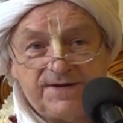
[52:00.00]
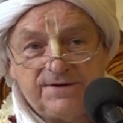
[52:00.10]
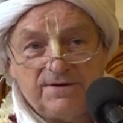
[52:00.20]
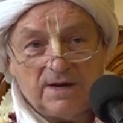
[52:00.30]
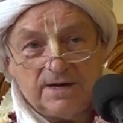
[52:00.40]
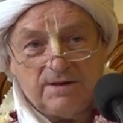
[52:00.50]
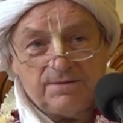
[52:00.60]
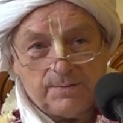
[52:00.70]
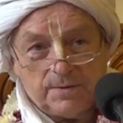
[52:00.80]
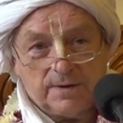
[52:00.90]
in
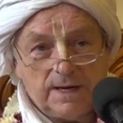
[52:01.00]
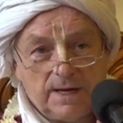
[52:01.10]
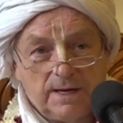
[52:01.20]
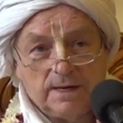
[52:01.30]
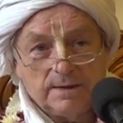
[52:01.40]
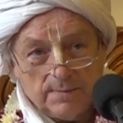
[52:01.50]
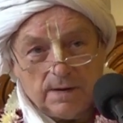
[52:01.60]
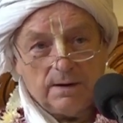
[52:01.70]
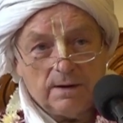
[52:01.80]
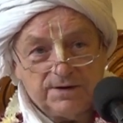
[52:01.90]
Jagannath Puri.
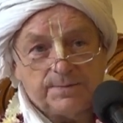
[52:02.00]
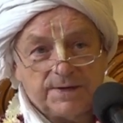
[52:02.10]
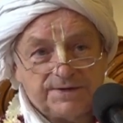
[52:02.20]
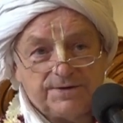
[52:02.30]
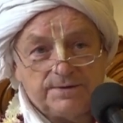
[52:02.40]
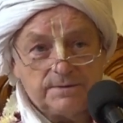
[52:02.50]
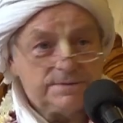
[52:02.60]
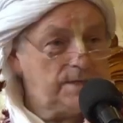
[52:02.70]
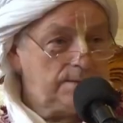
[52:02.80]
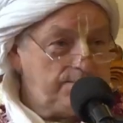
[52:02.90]
Maharaj
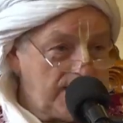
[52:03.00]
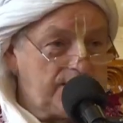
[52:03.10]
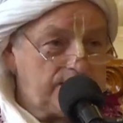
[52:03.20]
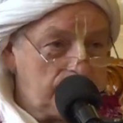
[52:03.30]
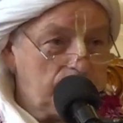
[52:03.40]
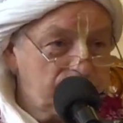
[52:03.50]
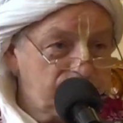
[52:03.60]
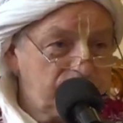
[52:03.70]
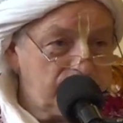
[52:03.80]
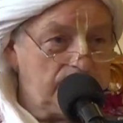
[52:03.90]
Pataruta met Lord
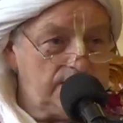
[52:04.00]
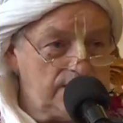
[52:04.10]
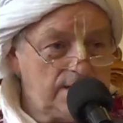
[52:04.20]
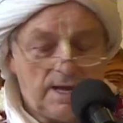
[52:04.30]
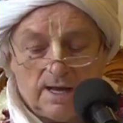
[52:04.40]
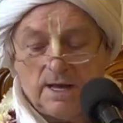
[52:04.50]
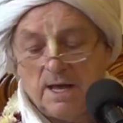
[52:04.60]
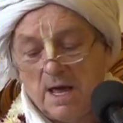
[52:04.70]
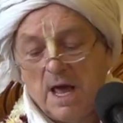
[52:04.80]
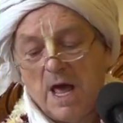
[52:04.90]
Chaitanya there.
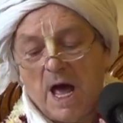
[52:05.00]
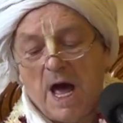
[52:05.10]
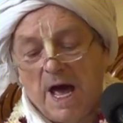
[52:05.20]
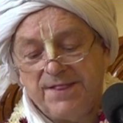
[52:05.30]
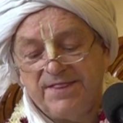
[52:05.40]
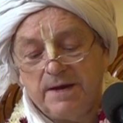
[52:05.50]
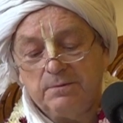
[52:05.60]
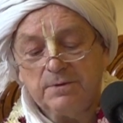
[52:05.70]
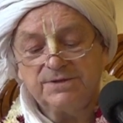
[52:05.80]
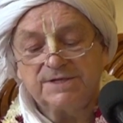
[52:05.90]
And there
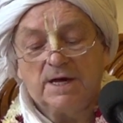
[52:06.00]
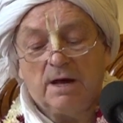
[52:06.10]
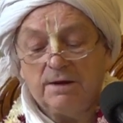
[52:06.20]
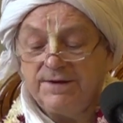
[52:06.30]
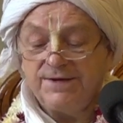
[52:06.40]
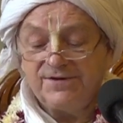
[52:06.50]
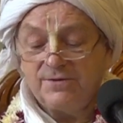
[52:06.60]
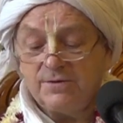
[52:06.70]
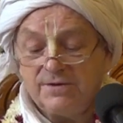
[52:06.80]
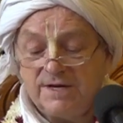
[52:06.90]
was the gardener's
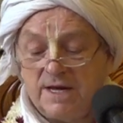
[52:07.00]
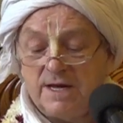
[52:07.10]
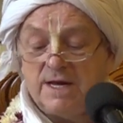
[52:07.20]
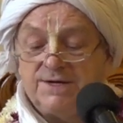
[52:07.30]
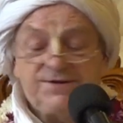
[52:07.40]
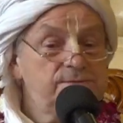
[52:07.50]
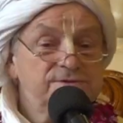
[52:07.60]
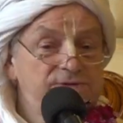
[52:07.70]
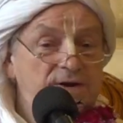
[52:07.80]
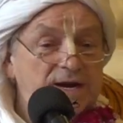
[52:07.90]
daughter, and she
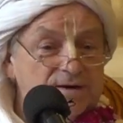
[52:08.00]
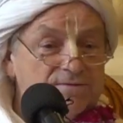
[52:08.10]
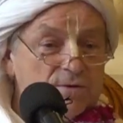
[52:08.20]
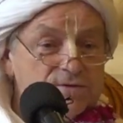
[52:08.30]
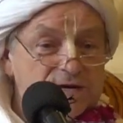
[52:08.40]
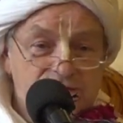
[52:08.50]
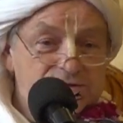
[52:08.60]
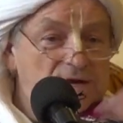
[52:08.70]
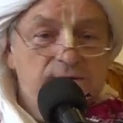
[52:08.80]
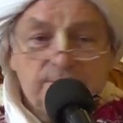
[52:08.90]
was a great devotee, and
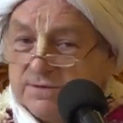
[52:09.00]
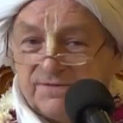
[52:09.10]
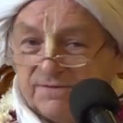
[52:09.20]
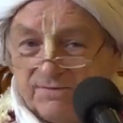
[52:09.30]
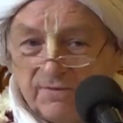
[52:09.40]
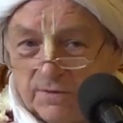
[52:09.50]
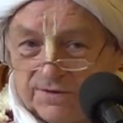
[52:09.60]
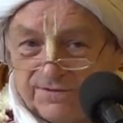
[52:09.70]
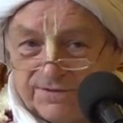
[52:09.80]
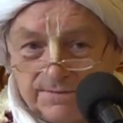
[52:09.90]
she had a beautiful
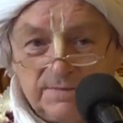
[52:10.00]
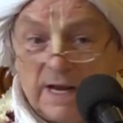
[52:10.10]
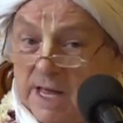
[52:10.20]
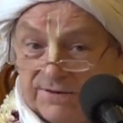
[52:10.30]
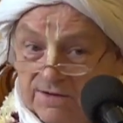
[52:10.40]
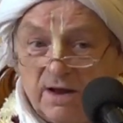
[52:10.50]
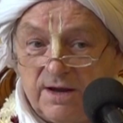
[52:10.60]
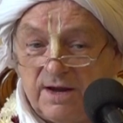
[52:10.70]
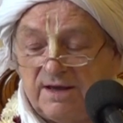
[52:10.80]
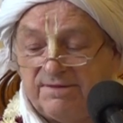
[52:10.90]
voice, like
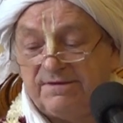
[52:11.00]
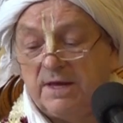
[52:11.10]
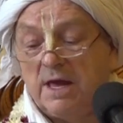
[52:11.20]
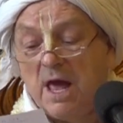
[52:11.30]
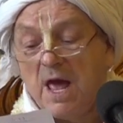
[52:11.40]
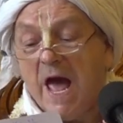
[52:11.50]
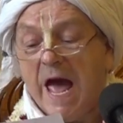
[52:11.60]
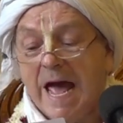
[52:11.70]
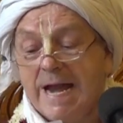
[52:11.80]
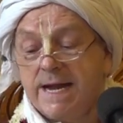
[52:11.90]
Jayadeva.
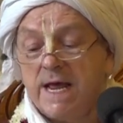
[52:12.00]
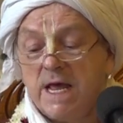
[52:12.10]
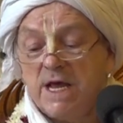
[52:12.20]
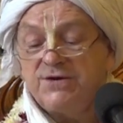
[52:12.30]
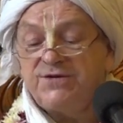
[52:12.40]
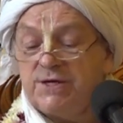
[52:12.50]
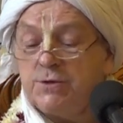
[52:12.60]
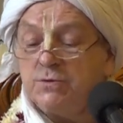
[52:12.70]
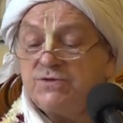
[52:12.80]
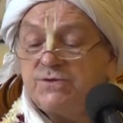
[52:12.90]
And she
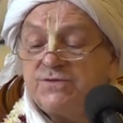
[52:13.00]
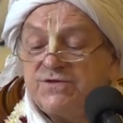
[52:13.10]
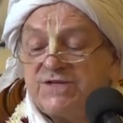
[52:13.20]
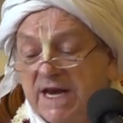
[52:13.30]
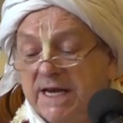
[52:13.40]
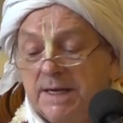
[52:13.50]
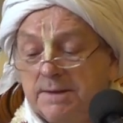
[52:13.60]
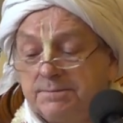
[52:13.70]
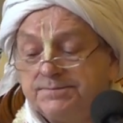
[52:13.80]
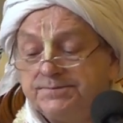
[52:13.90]
used to sing